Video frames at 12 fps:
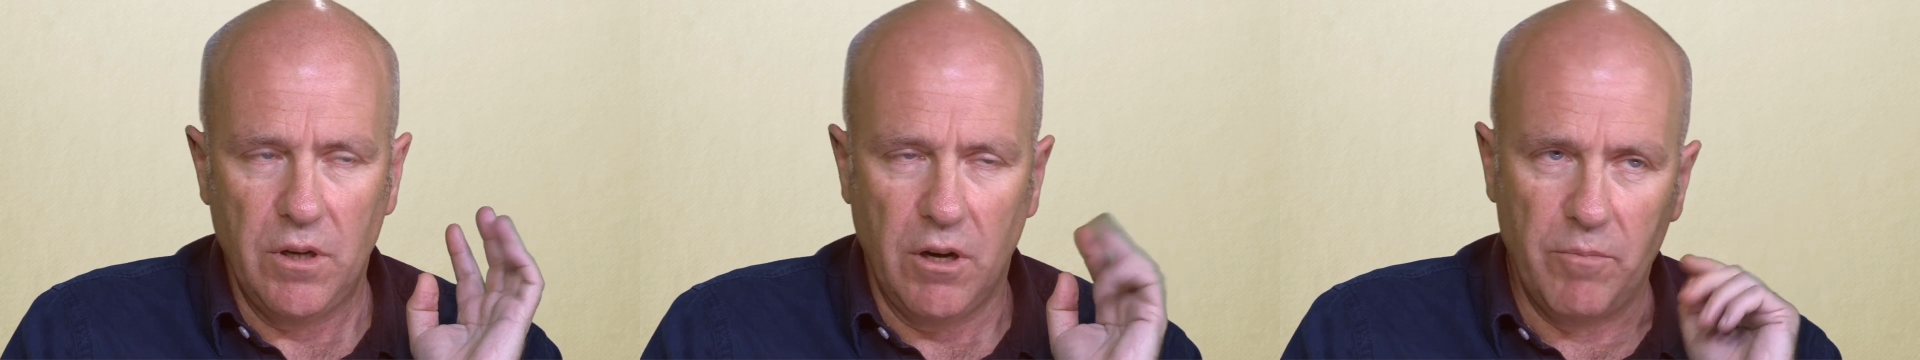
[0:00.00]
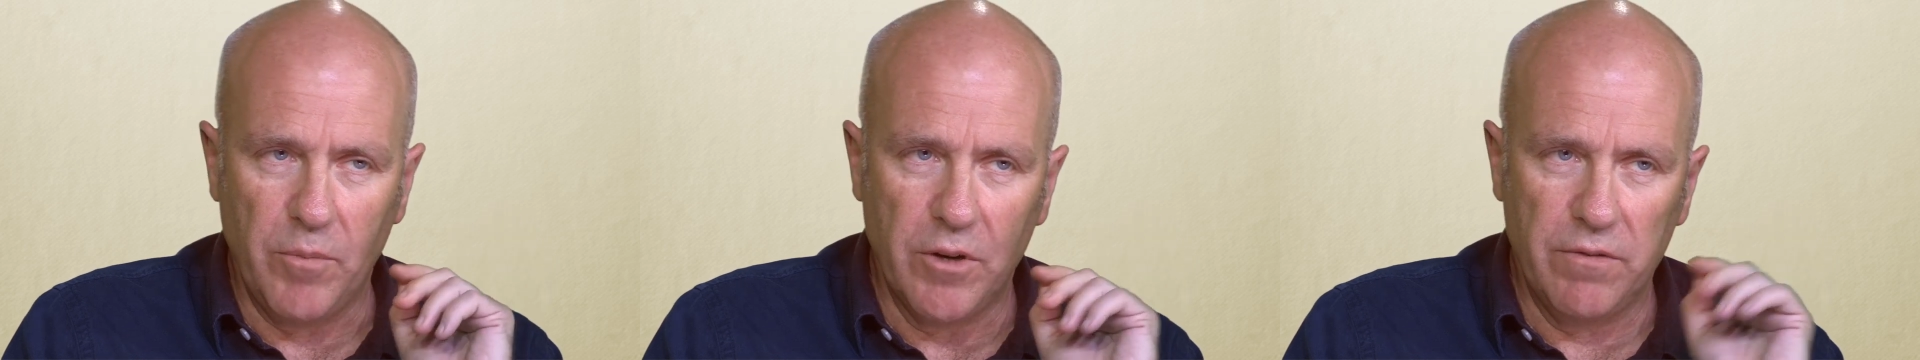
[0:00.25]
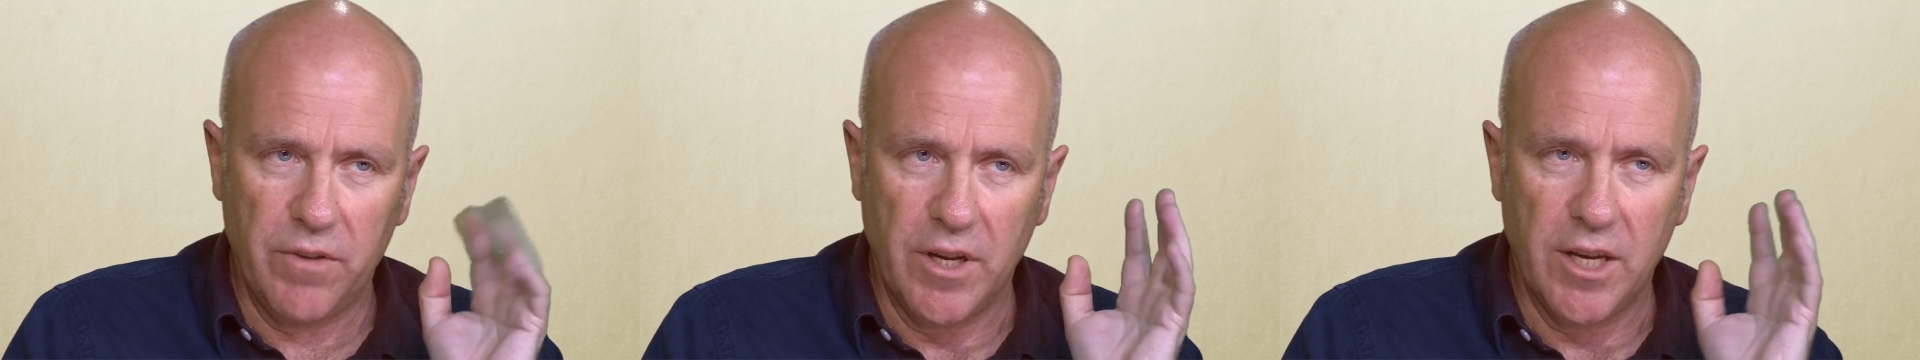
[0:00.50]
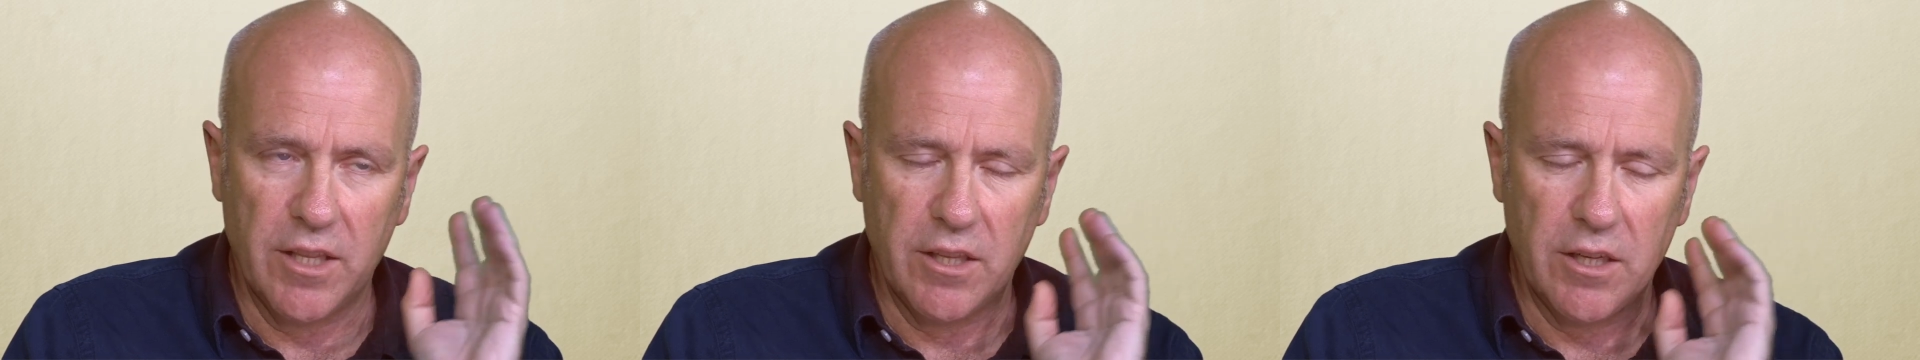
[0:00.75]
of my
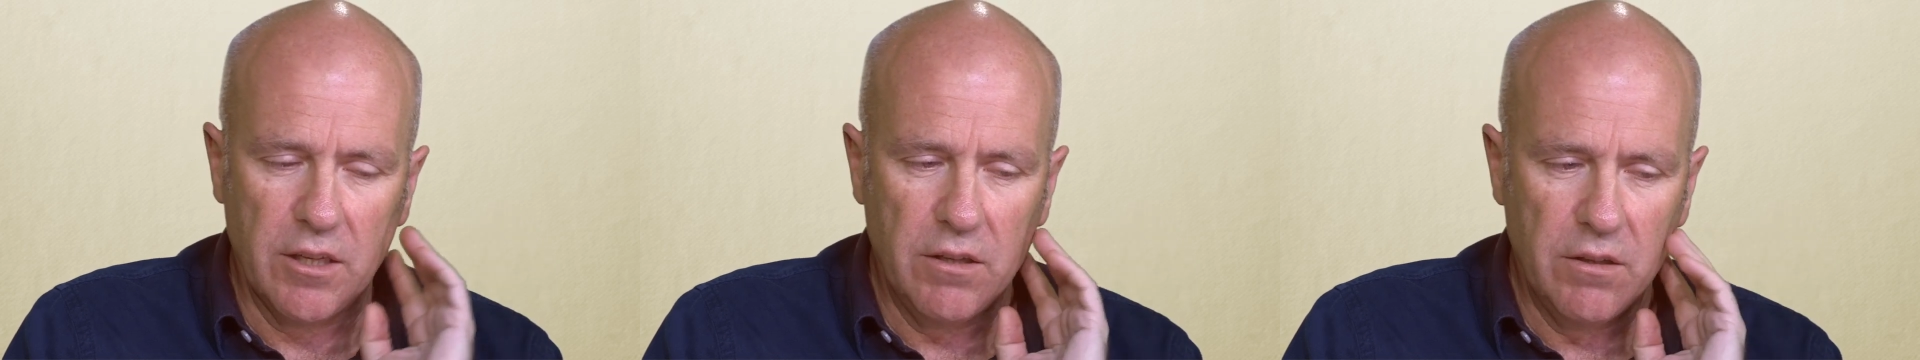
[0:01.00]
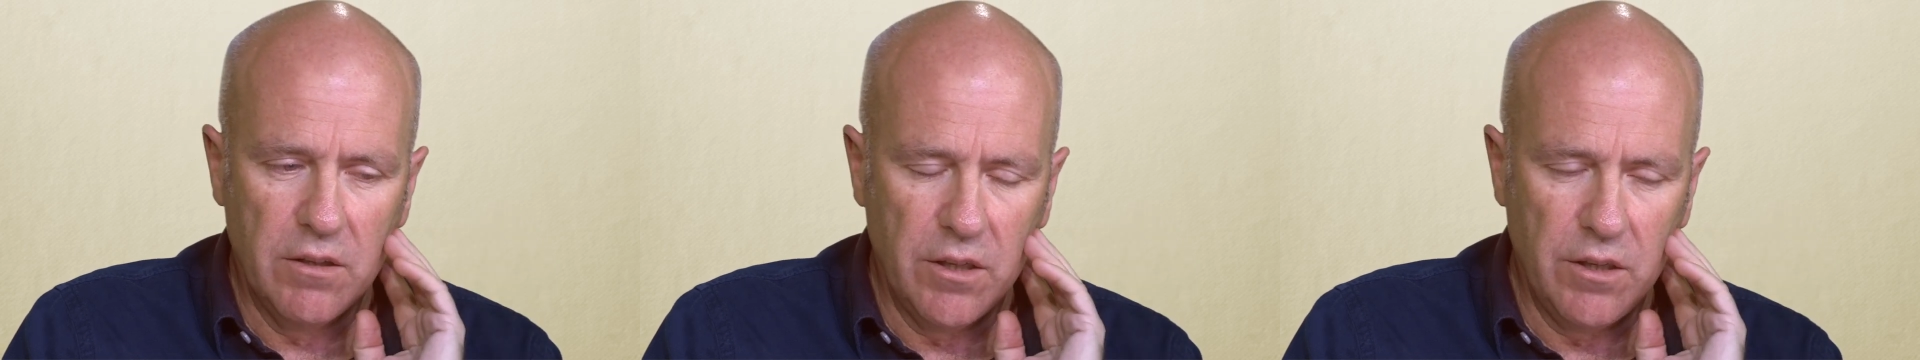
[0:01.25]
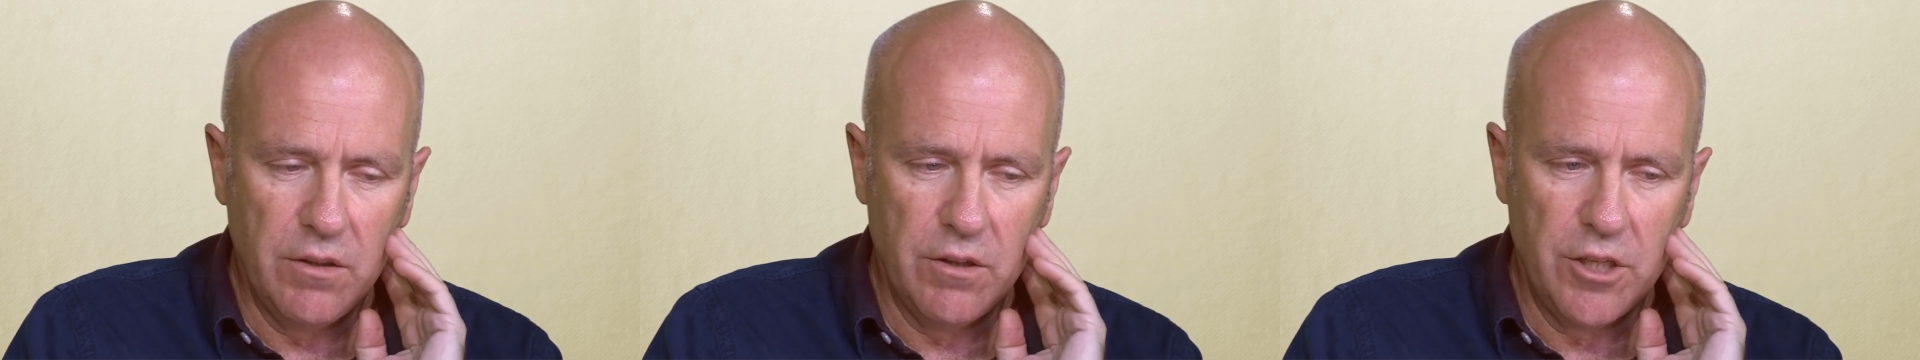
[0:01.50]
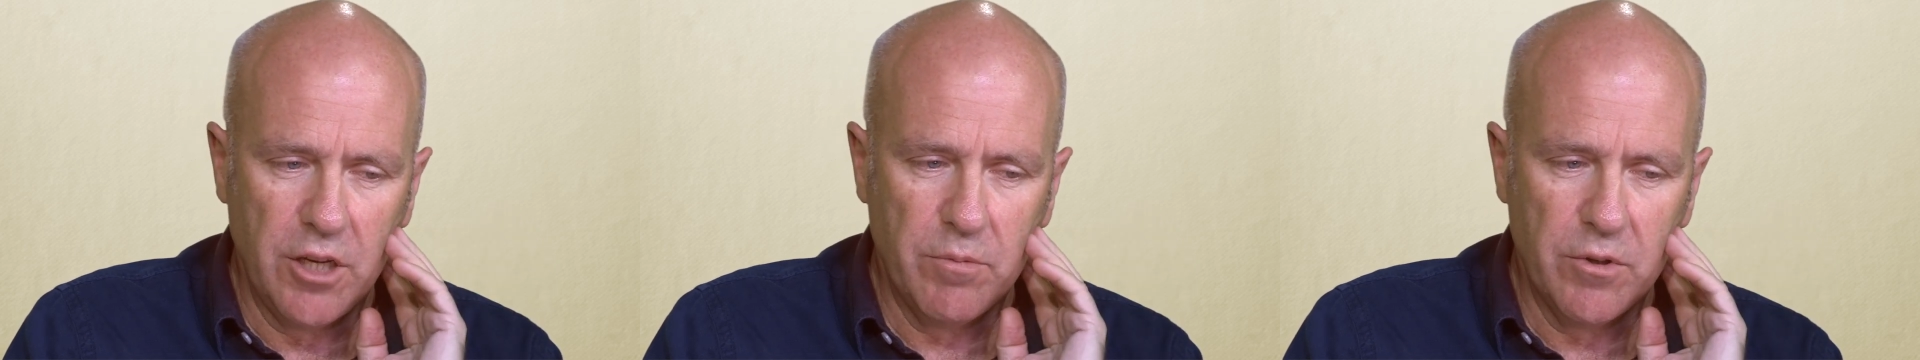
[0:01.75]
father in the
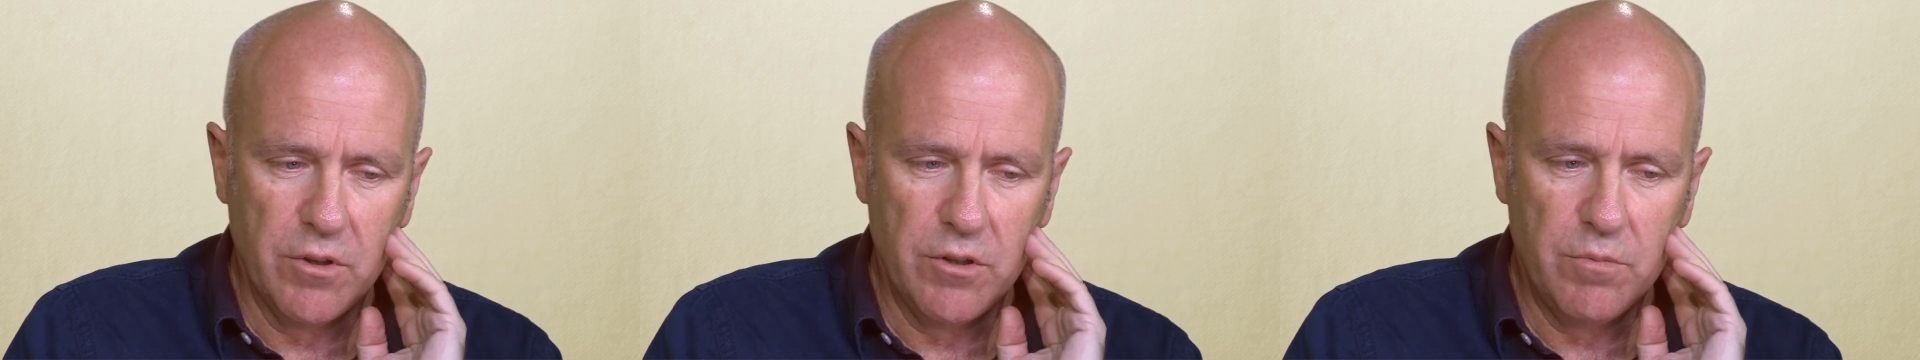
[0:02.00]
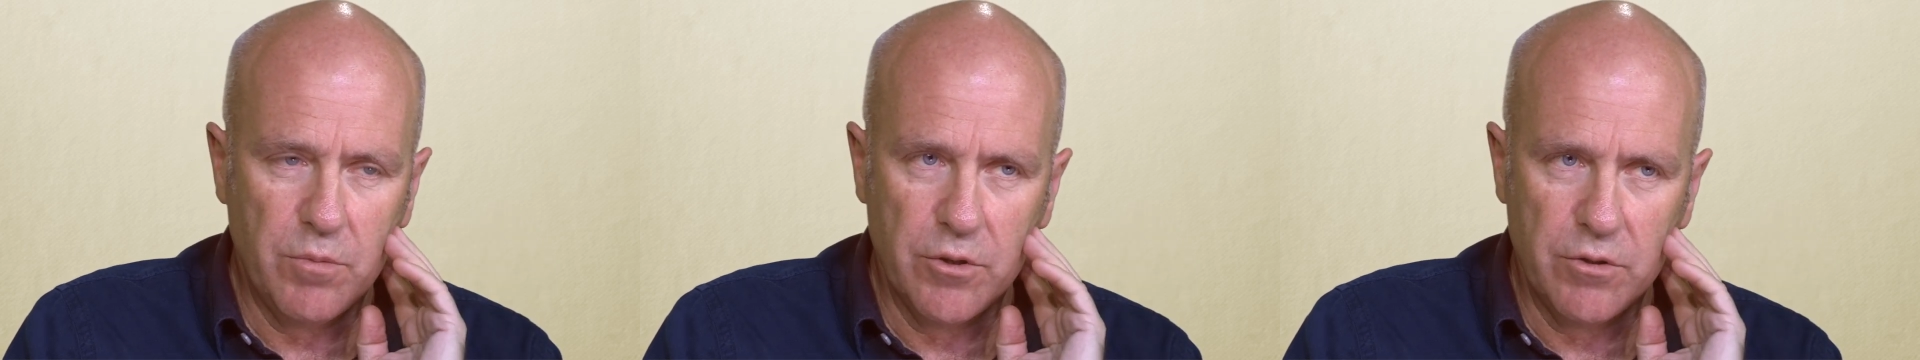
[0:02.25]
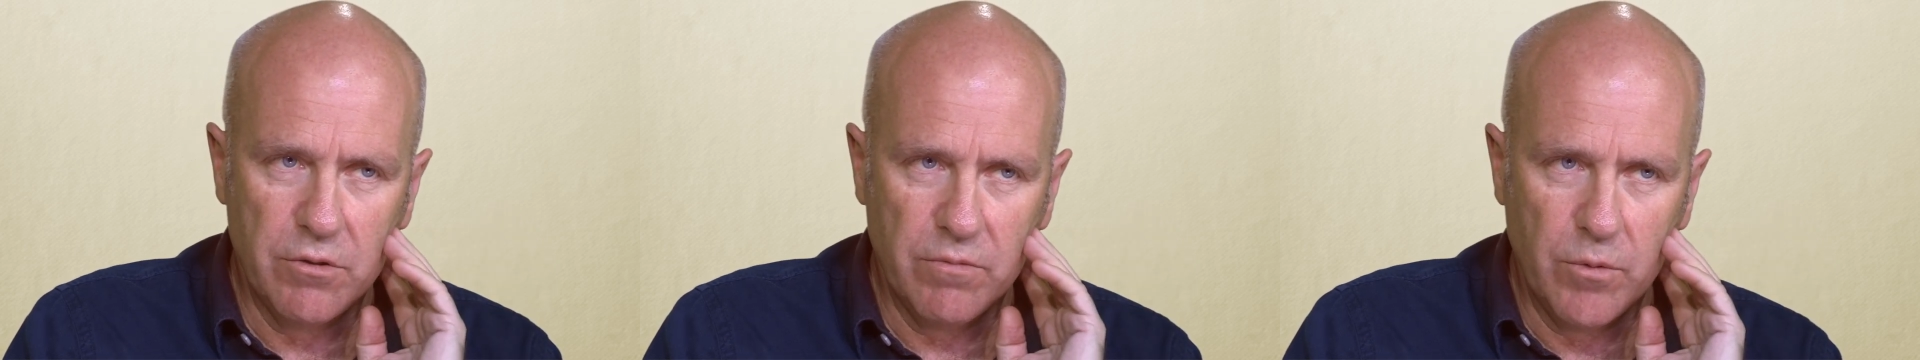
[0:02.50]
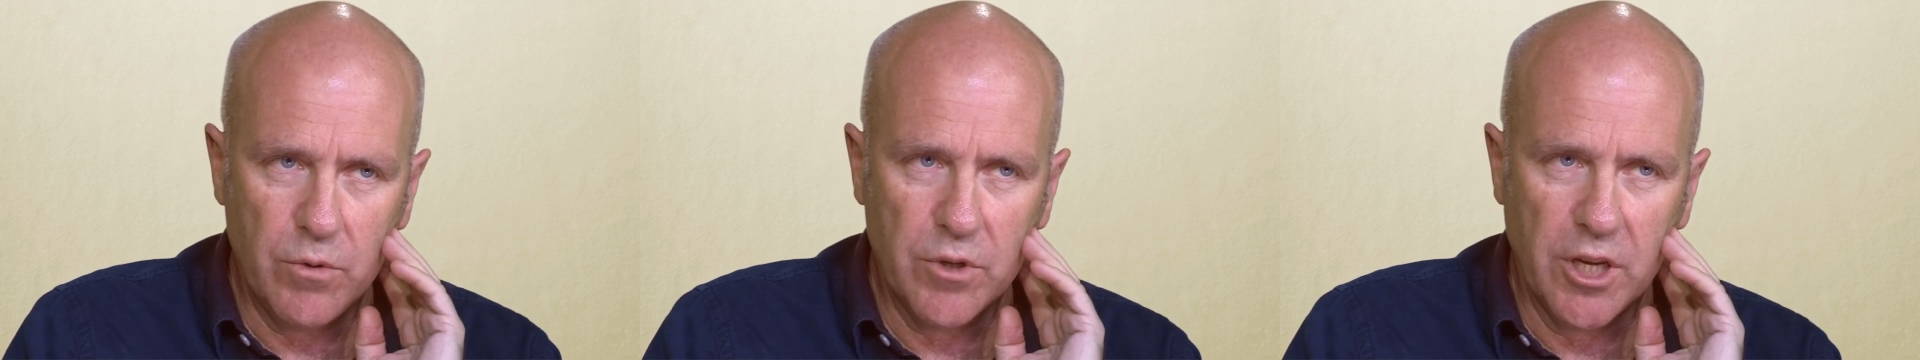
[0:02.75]
Japanese prisoner of
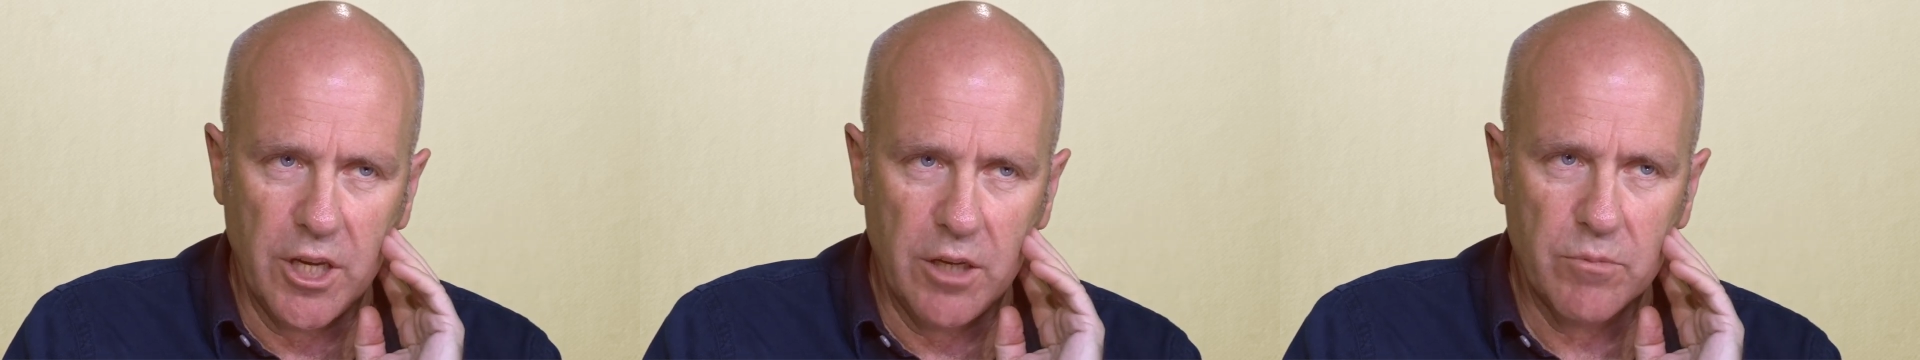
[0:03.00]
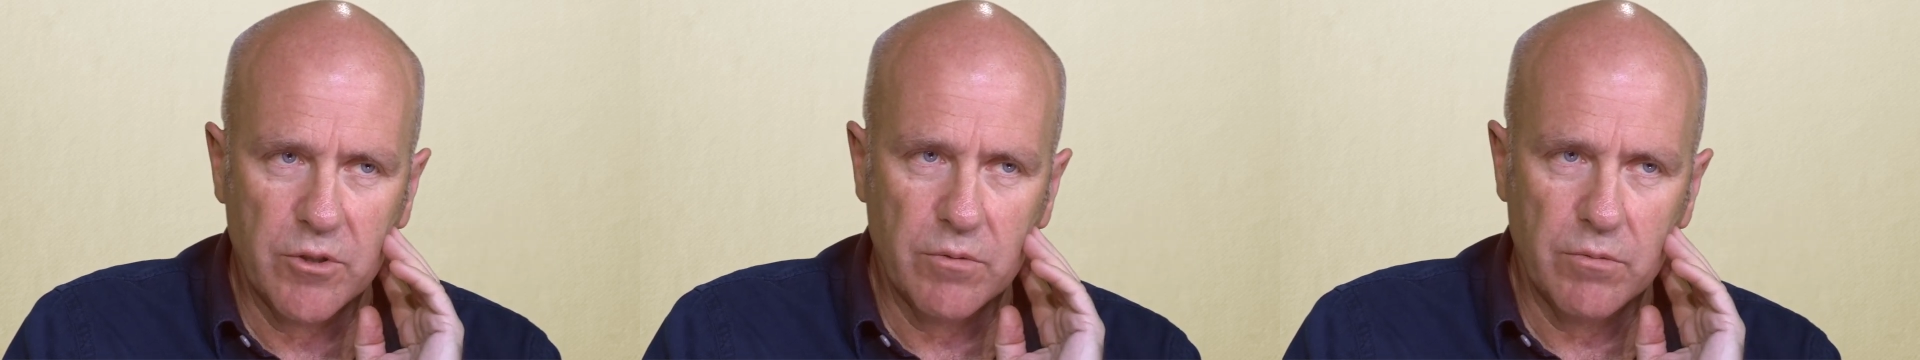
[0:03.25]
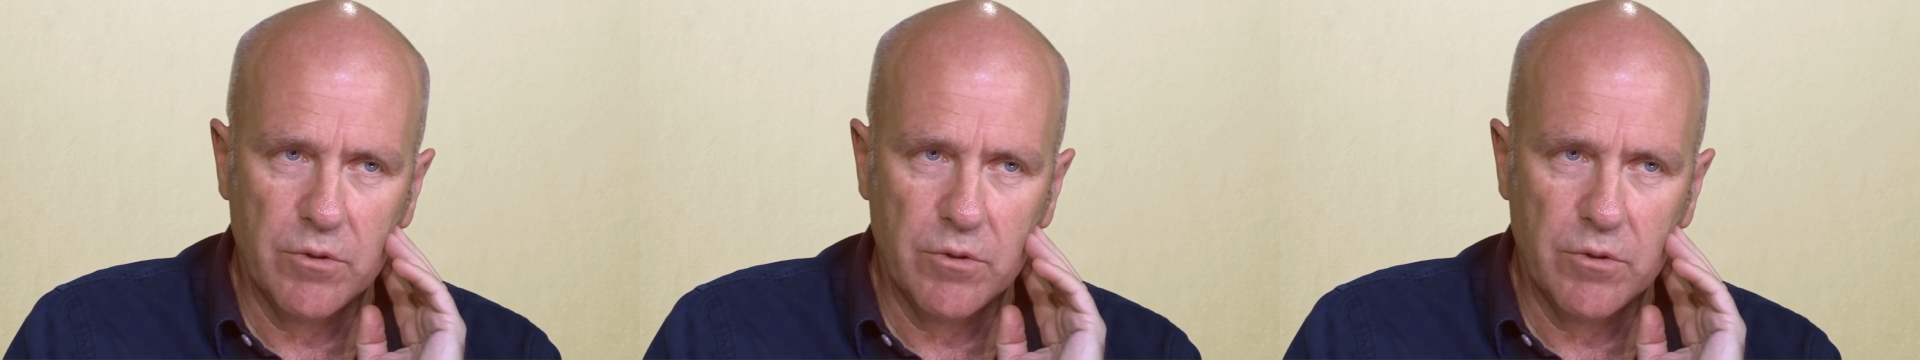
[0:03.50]
war camps